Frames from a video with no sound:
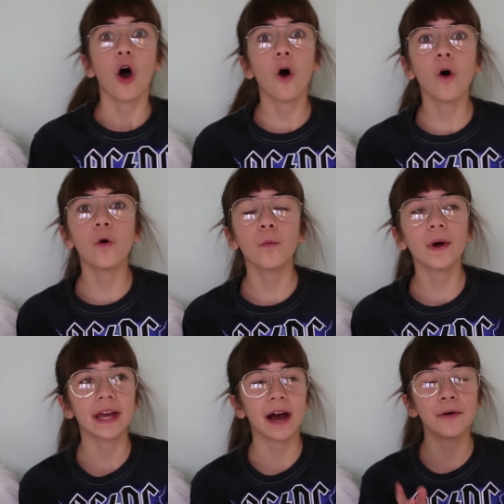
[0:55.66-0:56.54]
Oh
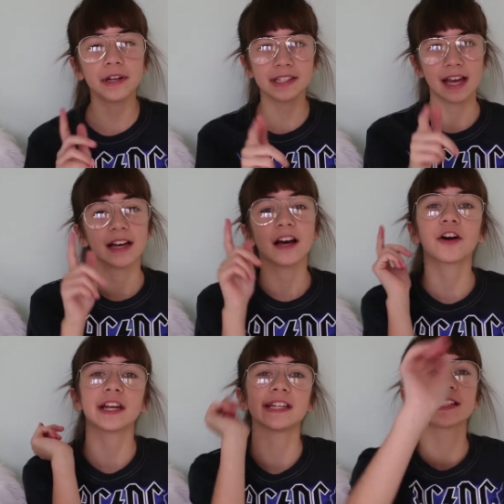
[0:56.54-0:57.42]
wait, I want to say,
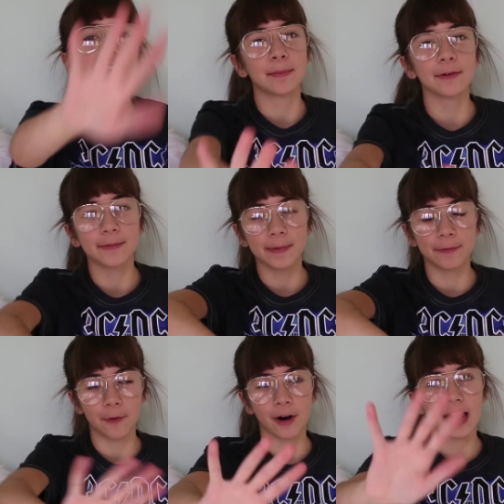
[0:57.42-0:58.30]
okay, disclaimer
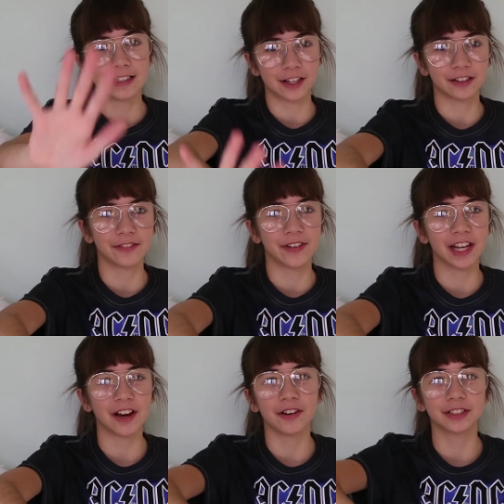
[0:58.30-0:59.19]
before I start the
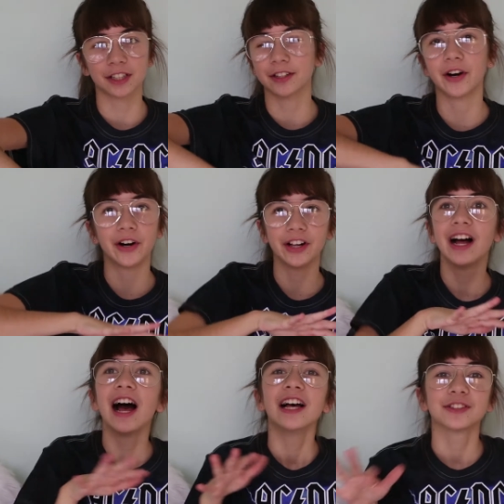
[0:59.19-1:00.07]
video, start the haul.
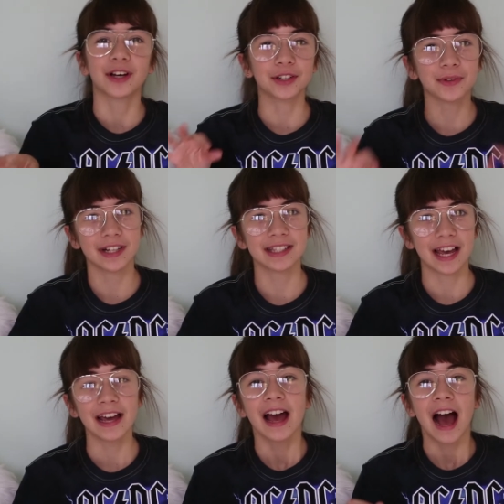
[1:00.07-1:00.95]
So I just want to
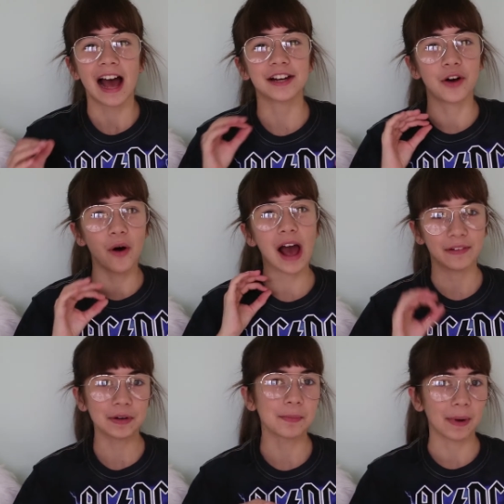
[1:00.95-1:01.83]
say, I don't
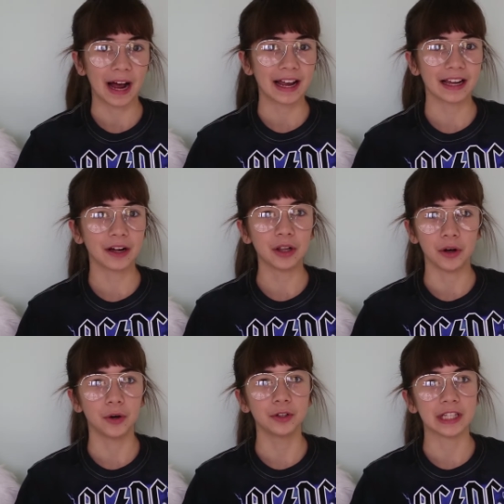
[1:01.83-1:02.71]
ever buy
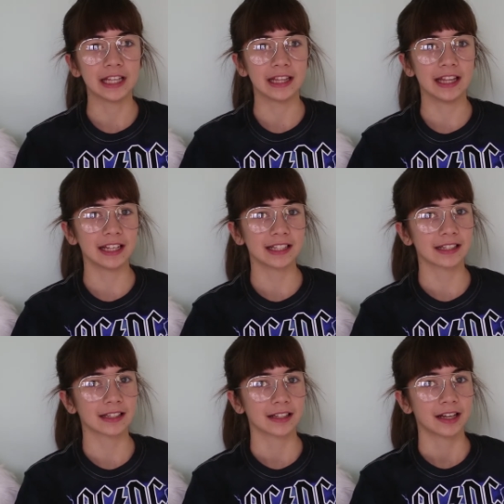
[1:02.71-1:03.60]
clothes in
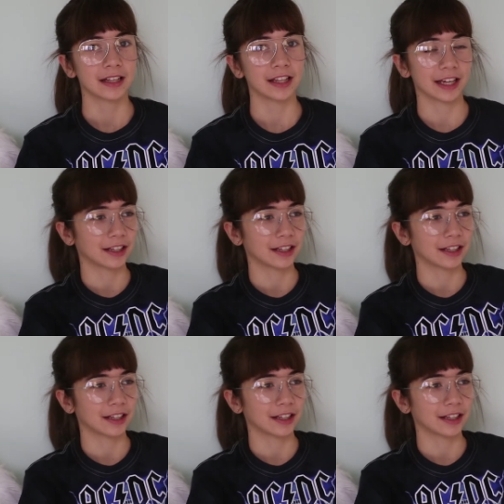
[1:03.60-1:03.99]
this like